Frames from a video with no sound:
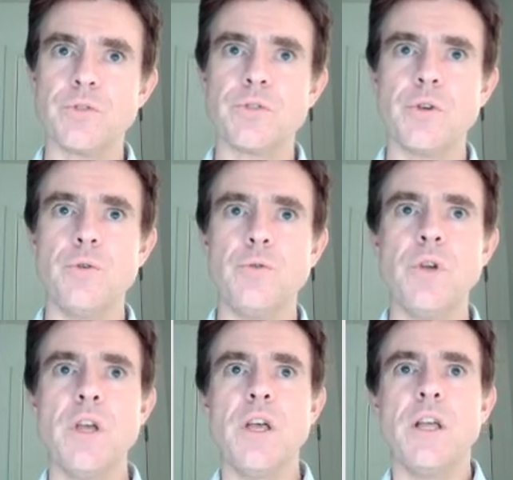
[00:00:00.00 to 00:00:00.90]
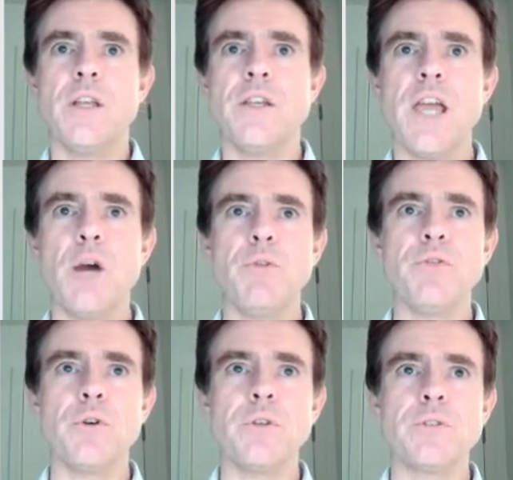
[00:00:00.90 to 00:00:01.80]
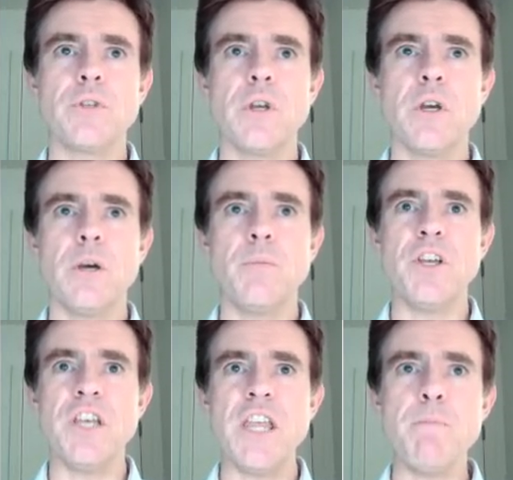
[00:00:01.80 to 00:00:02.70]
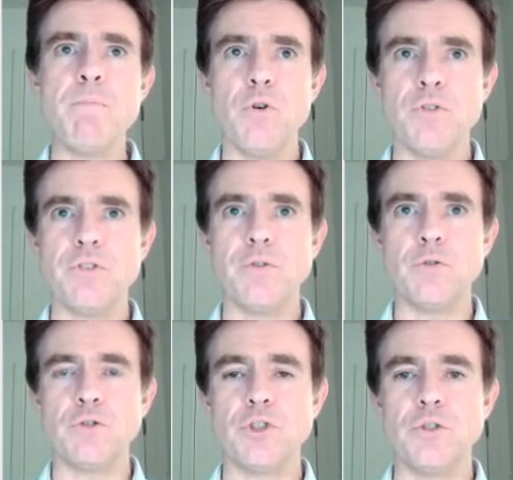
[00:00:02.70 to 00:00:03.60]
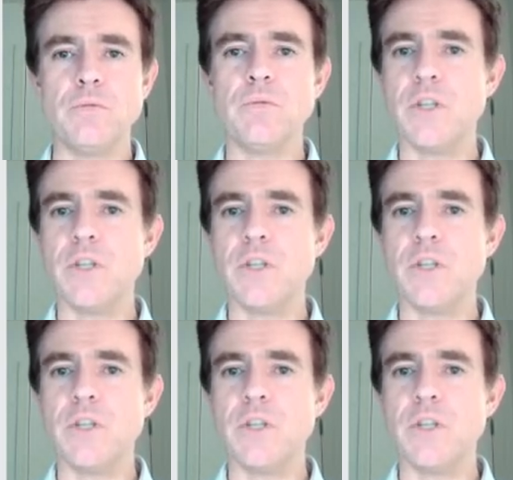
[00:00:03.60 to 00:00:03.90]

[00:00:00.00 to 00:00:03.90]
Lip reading: So now we've got an input function,